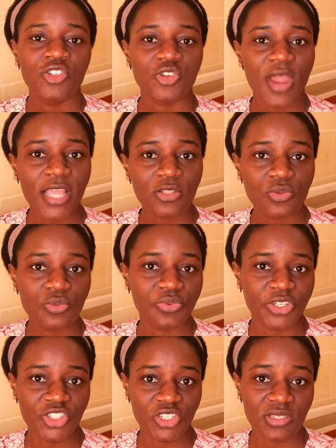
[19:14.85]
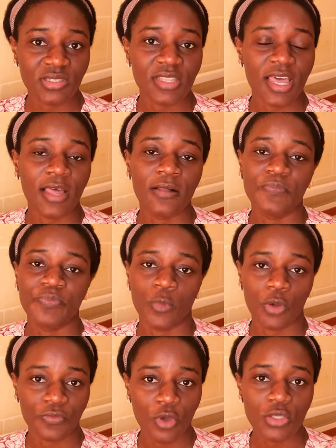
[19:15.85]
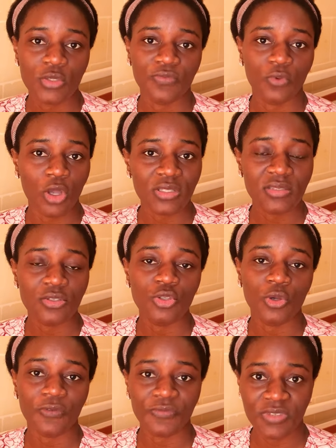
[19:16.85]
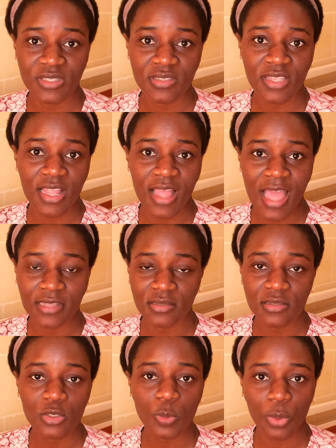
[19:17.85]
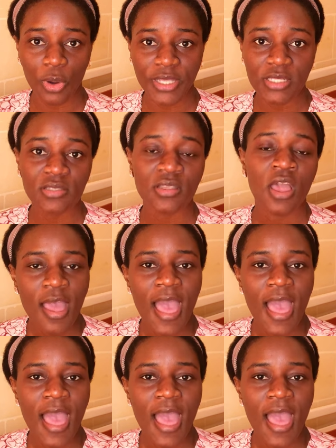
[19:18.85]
Try to register. Of course, you've gotten your visa at this point.